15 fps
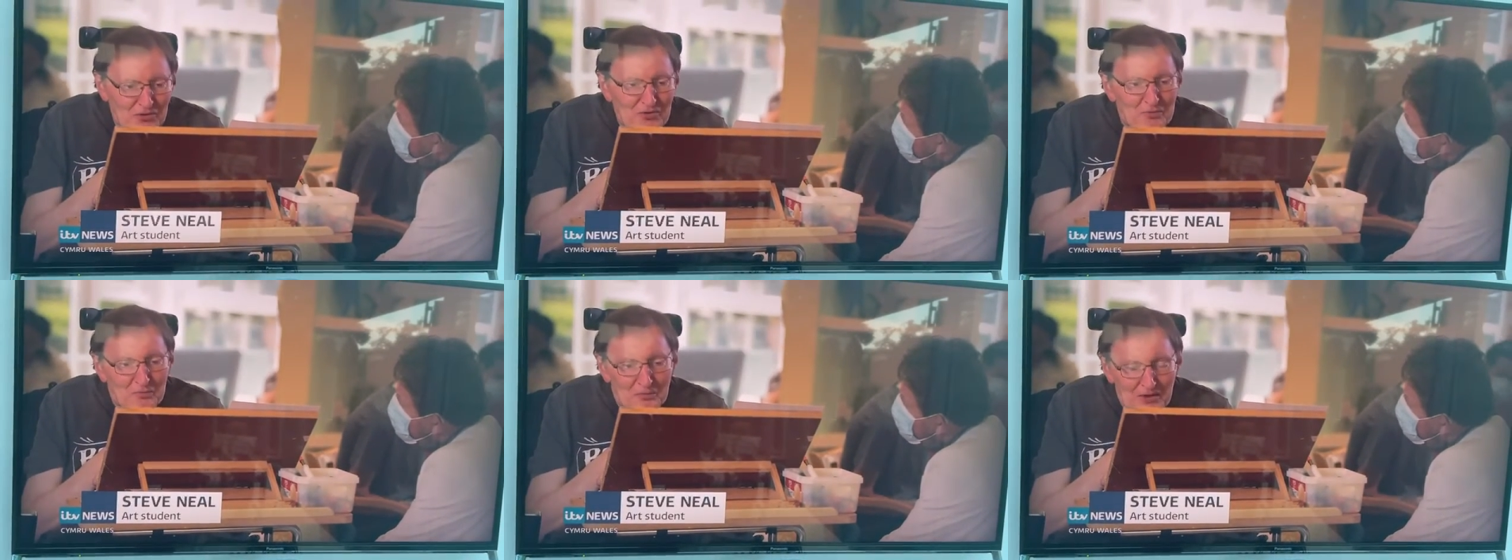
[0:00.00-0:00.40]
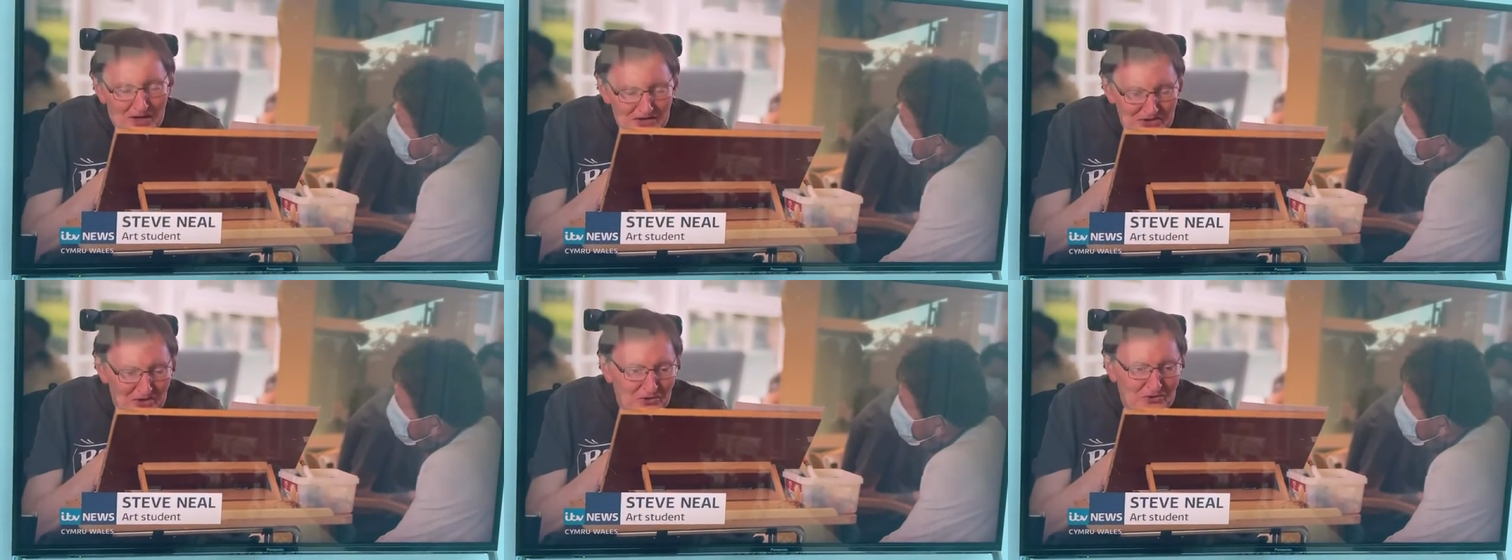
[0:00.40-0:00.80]
if you
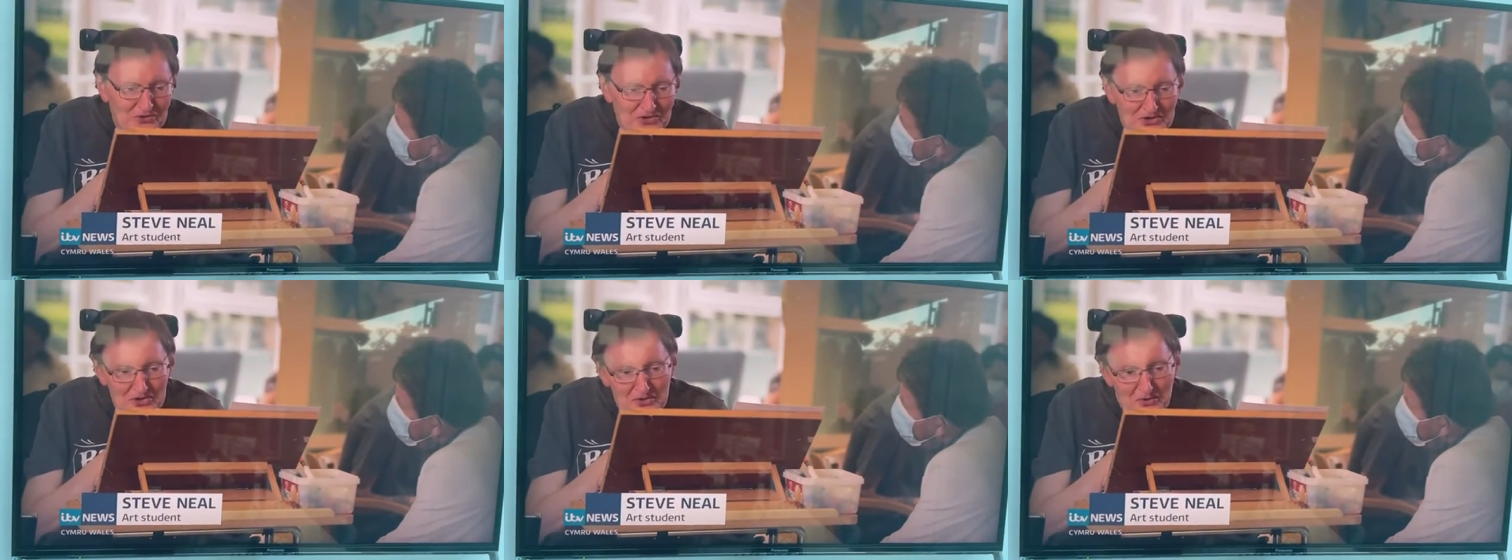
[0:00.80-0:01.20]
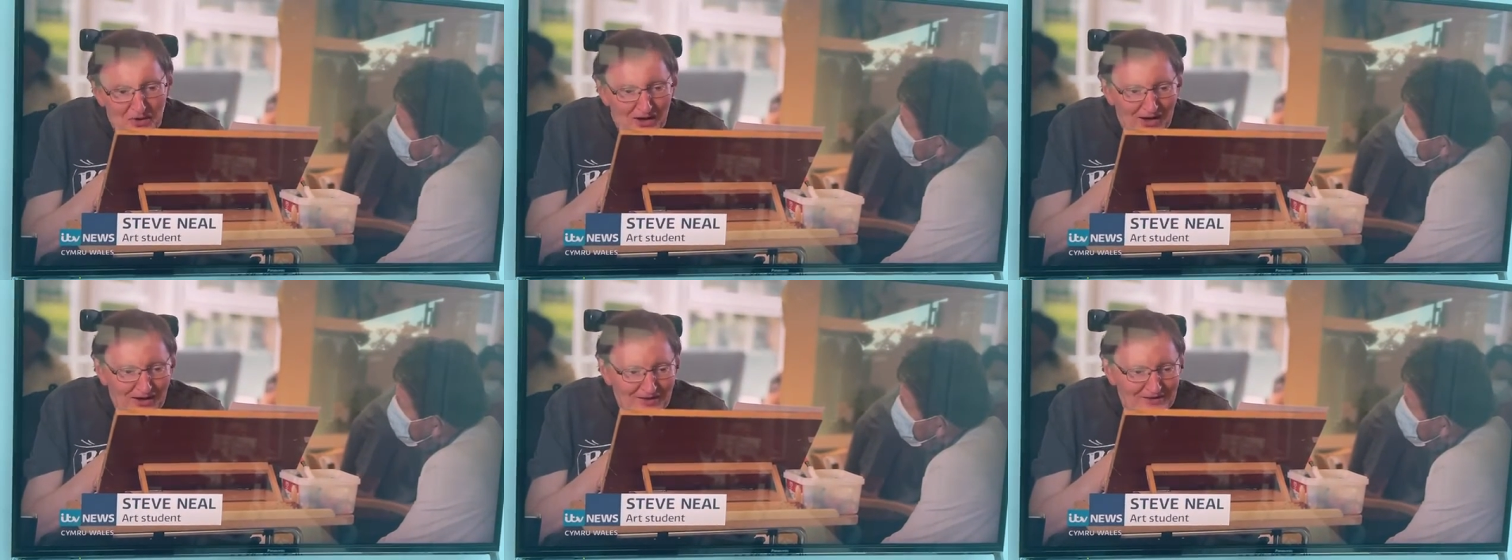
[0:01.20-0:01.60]
then on
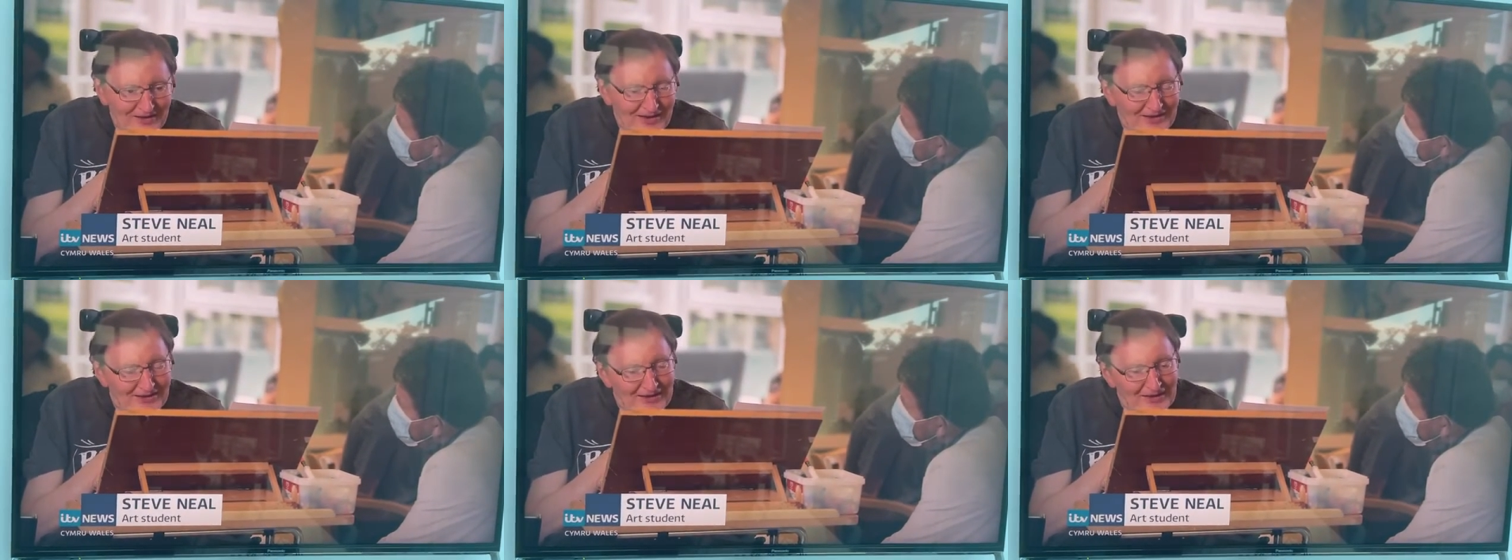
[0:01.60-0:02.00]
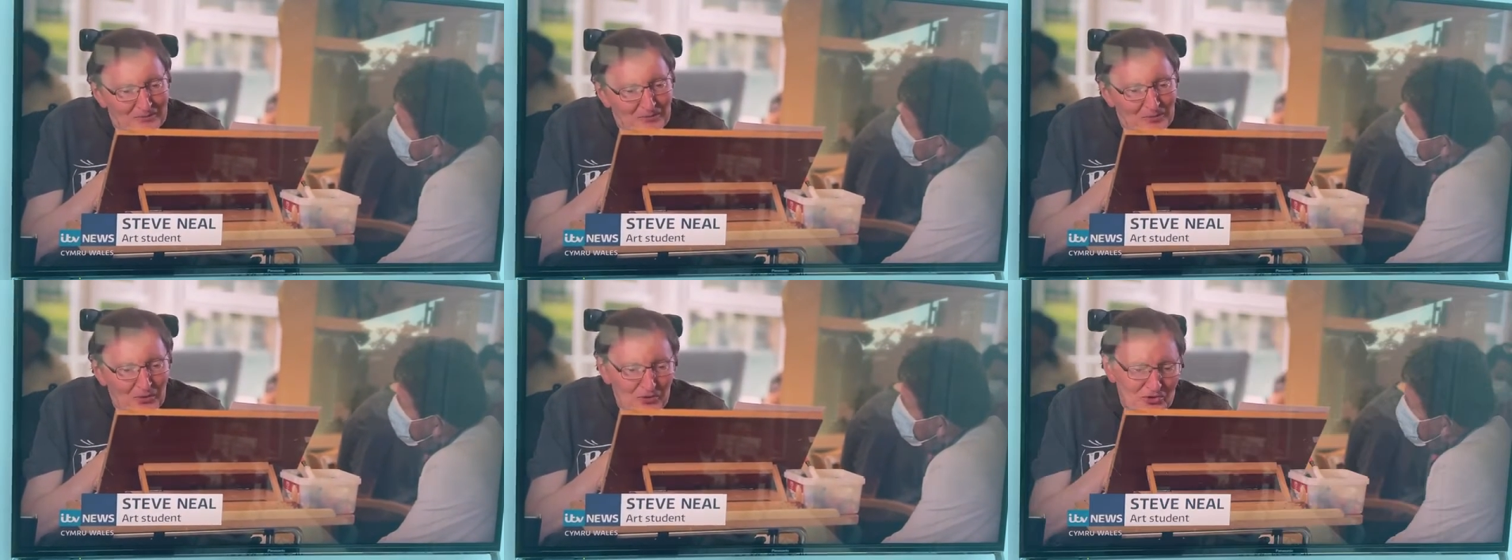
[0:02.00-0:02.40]
too hard, uh,
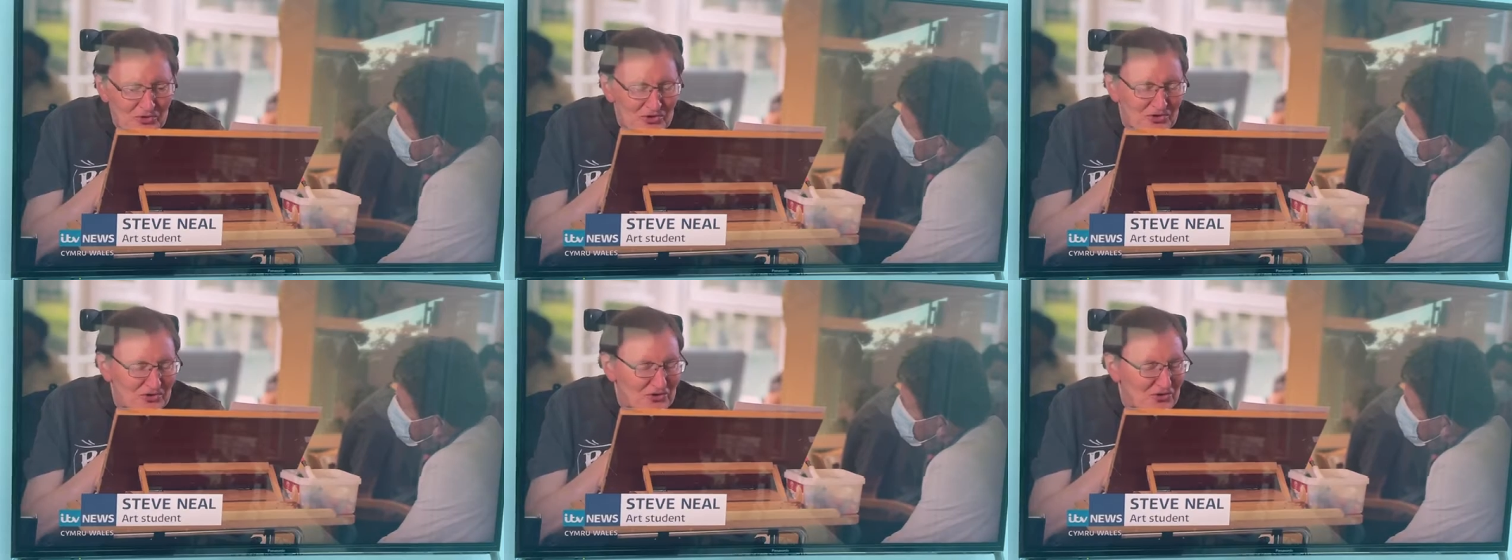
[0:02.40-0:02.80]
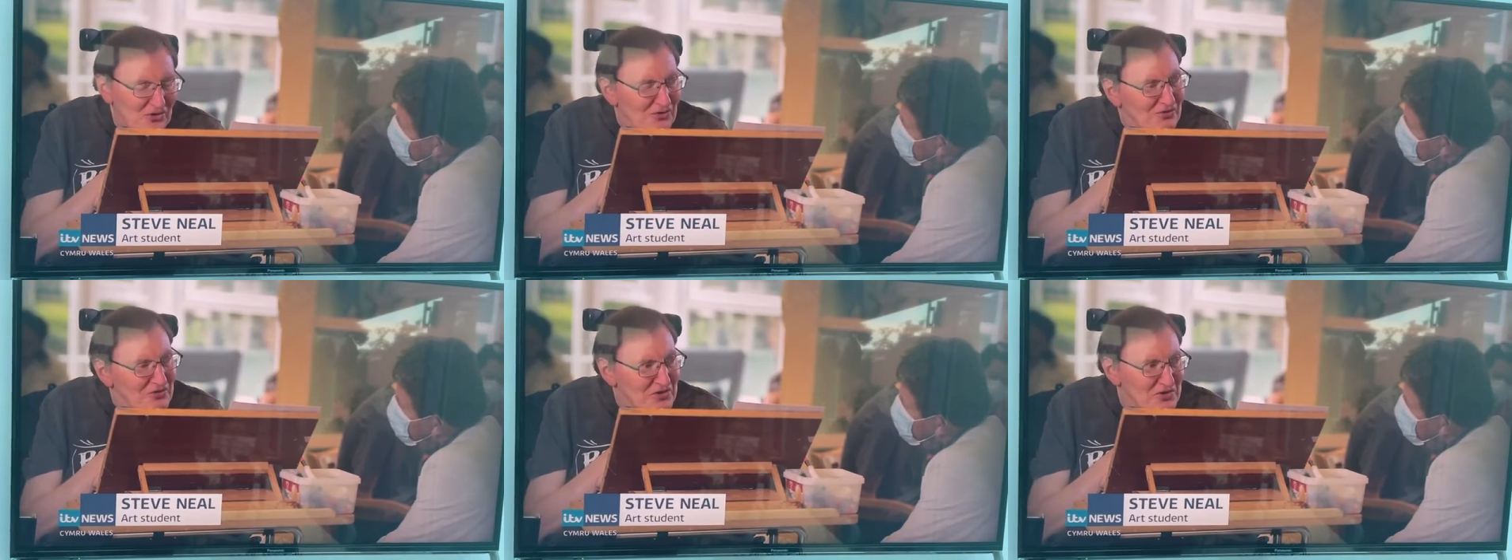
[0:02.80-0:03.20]
then the brush
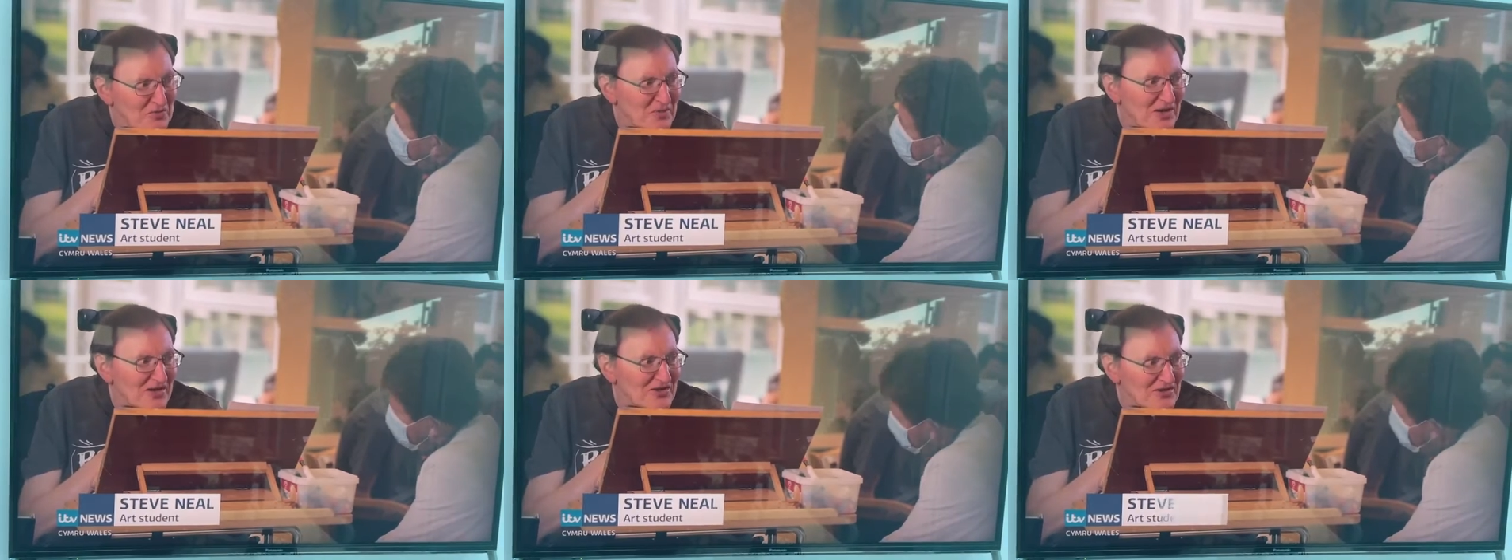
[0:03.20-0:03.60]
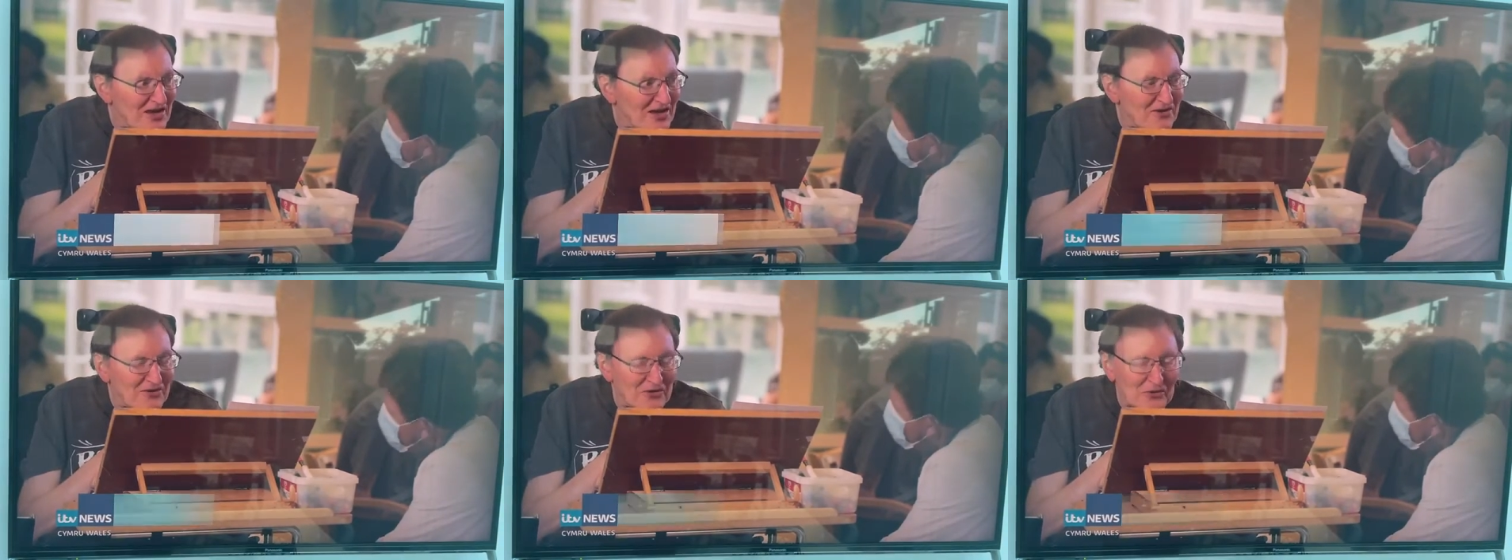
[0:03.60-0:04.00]
sort of
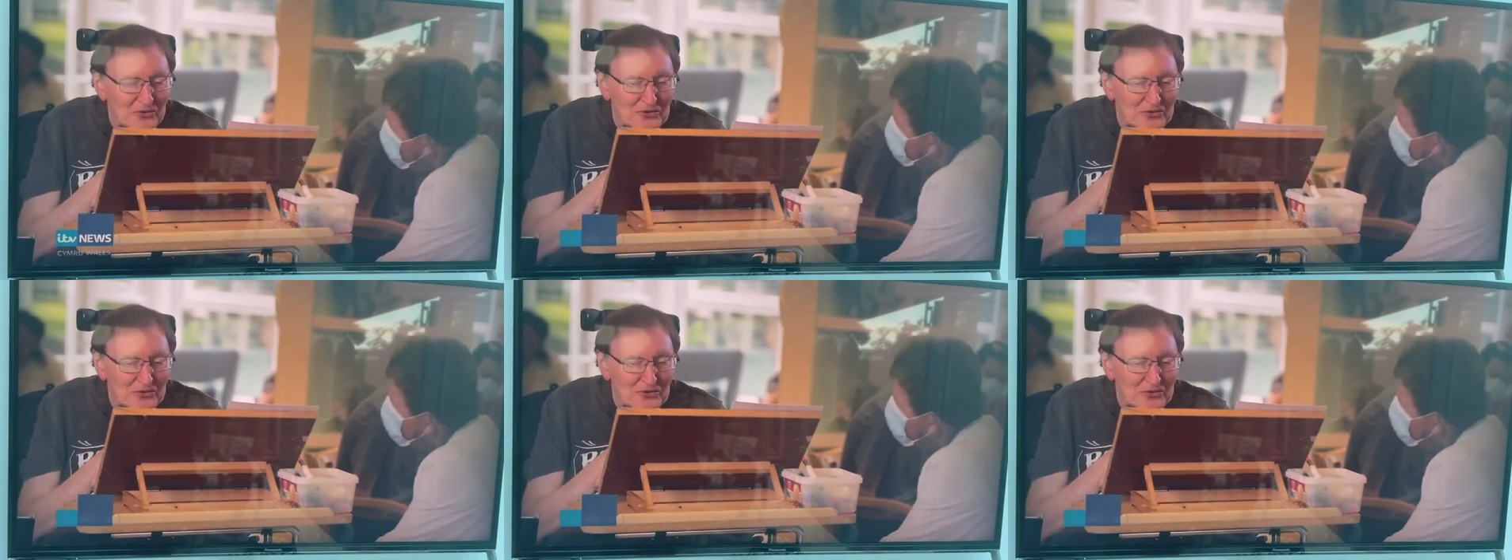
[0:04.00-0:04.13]
spreads out